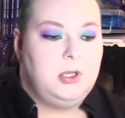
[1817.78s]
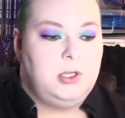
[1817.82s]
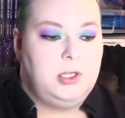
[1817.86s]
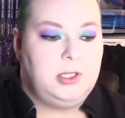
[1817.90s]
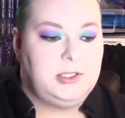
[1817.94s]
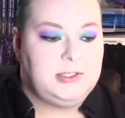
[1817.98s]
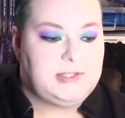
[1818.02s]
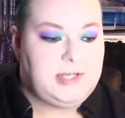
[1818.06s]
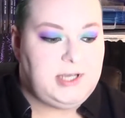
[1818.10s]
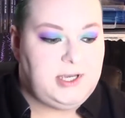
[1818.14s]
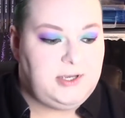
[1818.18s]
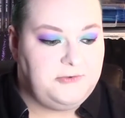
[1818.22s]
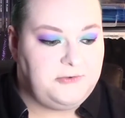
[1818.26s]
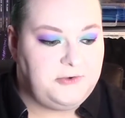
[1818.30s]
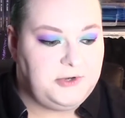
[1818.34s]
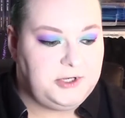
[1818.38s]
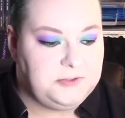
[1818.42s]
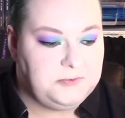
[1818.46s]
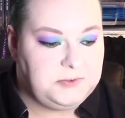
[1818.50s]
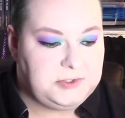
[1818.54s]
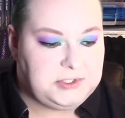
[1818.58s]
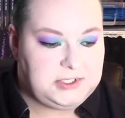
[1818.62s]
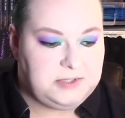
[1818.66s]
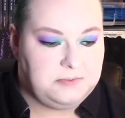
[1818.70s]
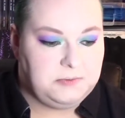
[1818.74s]
Let's have
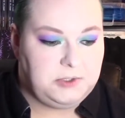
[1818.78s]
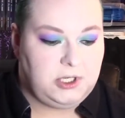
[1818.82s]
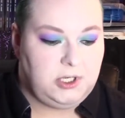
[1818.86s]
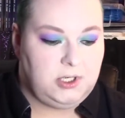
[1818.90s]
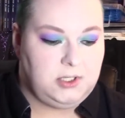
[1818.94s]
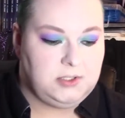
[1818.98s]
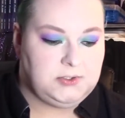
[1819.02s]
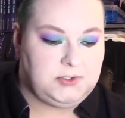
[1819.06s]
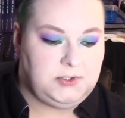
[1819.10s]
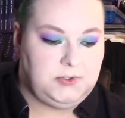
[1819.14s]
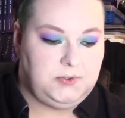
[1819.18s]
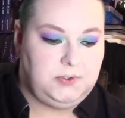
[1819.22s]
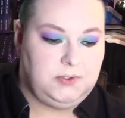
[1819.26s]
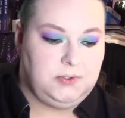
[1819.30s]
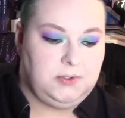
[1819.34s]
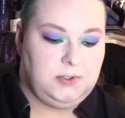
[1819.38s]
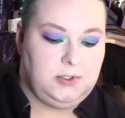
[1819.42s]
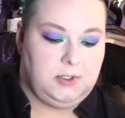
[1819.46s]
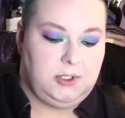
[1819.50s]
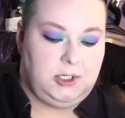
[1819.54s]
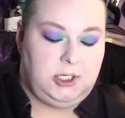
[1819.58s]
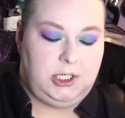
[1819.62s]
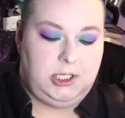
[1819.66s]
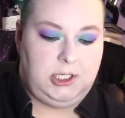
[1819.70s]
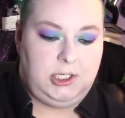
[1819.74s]
fun with some
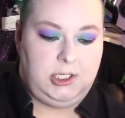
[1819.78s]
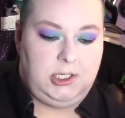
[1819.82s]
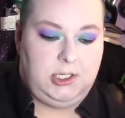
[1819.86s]
contour.